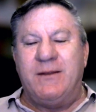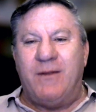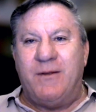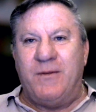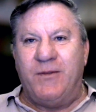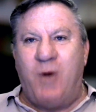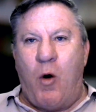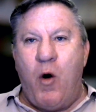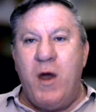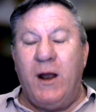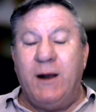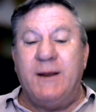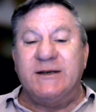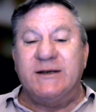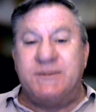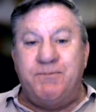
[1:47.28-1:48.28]
the oil
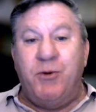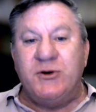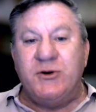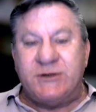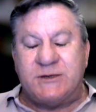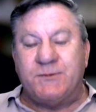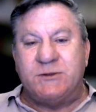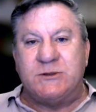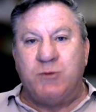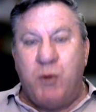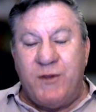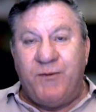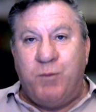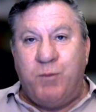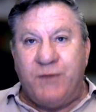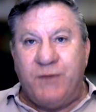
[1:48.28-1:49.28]
is bursts
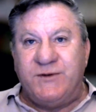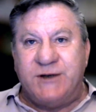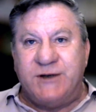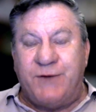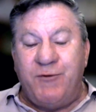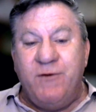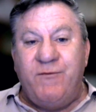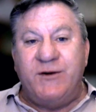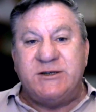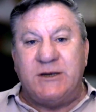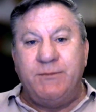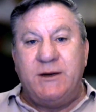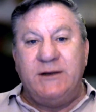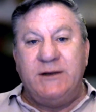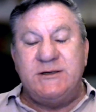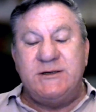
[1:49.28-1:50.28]
with different
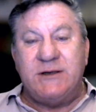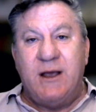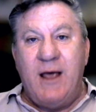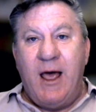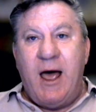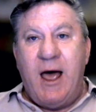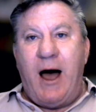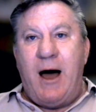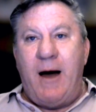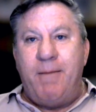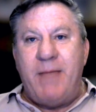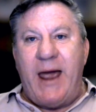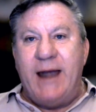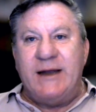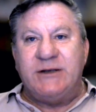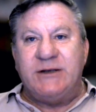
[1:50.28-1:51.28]
vitamins,
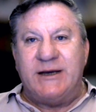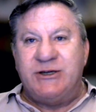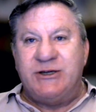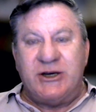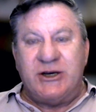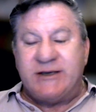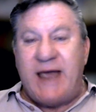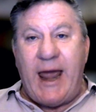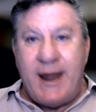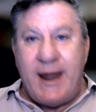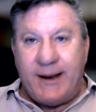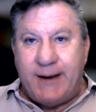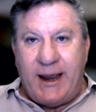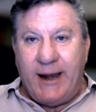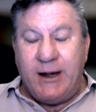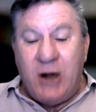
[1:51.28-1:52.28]
and it's just an
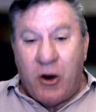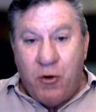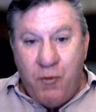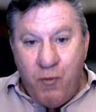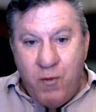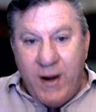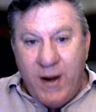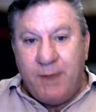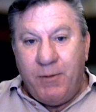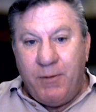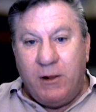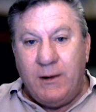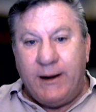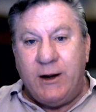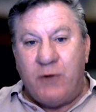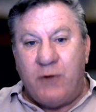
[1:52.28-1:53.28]
incredible
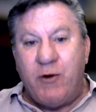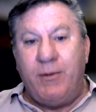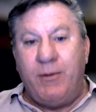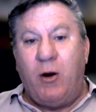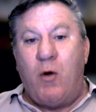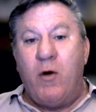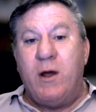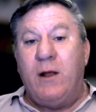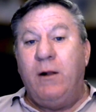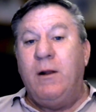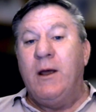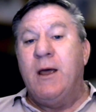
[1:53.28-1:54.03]
oil.